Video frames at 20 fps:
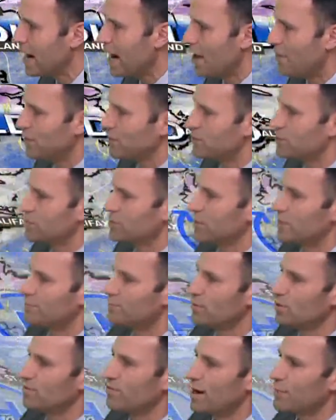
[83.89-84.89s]
And this is going to
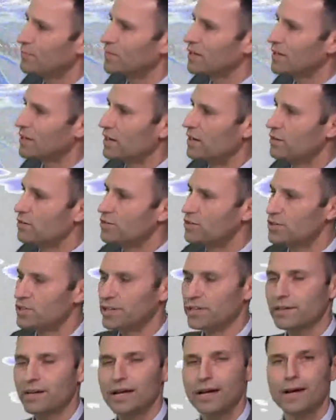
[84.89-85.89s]
move up the coast
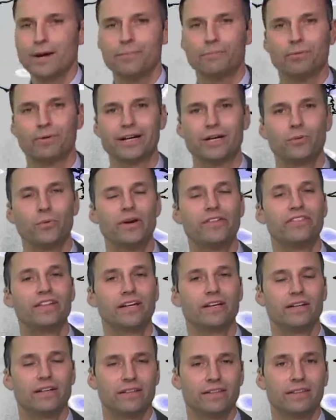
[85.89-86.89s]
and bring with
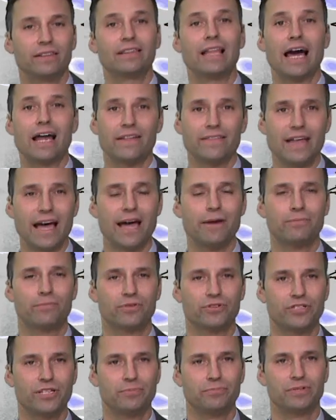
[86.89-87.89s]
it a lot of that
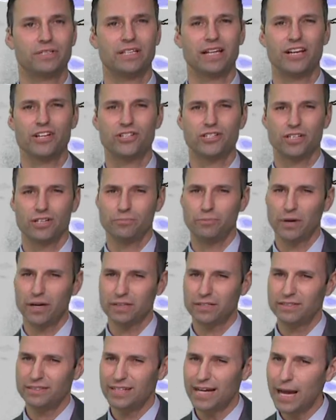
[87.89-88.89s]
precipitation.
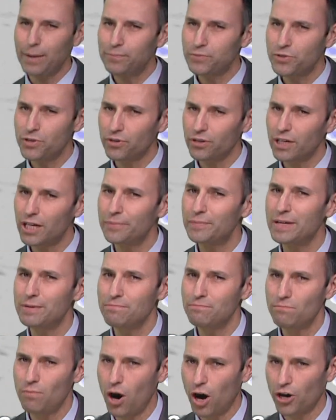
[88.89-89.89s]
But temps are going to be
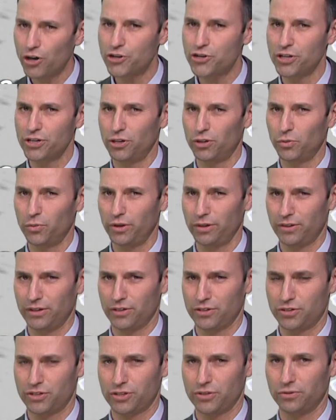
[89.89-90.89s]
marginal with
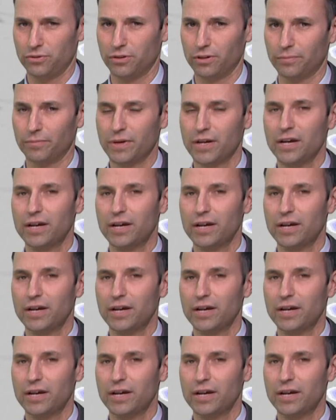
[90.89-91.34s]
this storm.